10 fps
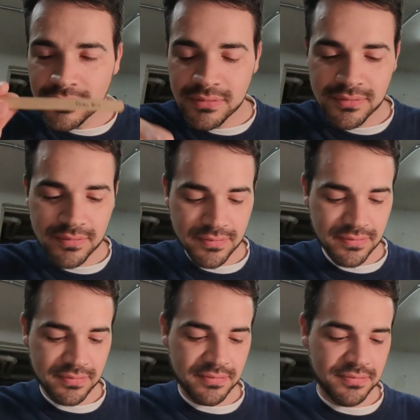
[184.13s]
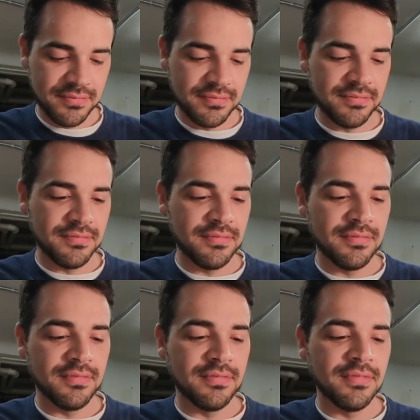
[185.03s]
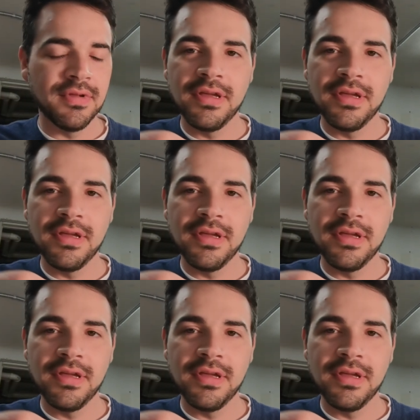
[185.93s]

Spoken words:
(no one is talking)